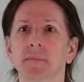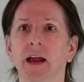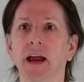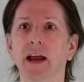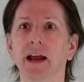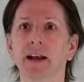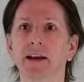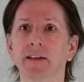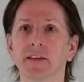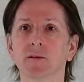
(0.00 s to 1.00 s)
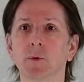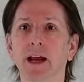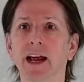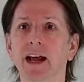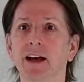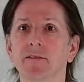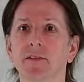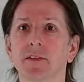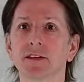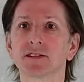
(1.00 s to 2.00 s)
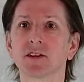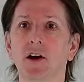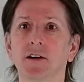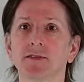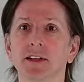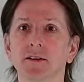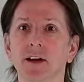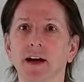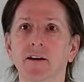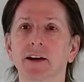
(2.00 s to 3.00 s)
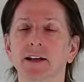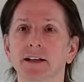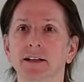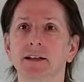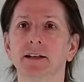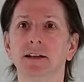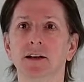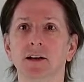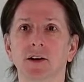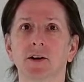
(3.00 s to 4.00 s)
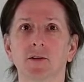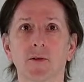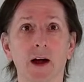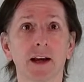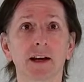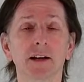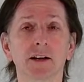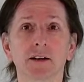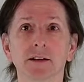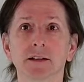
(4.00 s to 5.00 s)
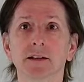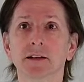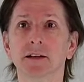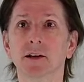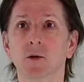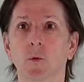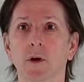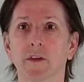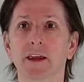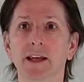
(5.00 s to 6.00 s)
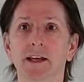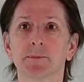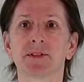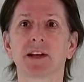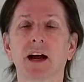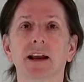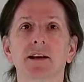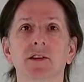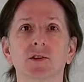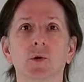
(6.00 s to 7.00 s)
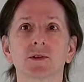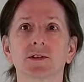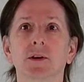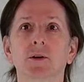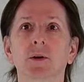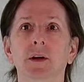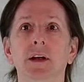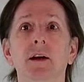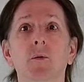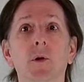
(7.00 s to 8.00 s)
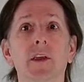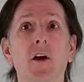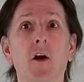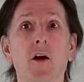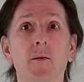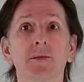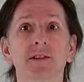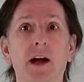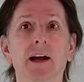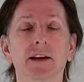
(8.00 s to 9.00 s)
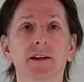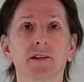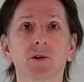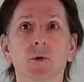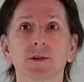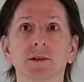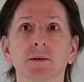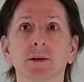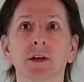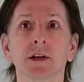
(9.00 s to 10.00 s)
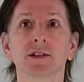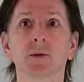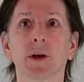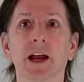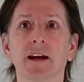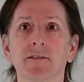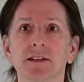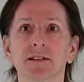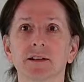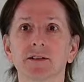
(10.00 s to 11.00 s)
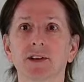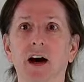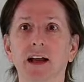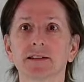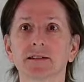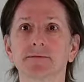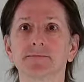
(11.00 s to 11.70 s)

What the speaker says: And then we have the soft little area right here where the hips tie into the torso, where the arms tie into the torso. So we have these little dots.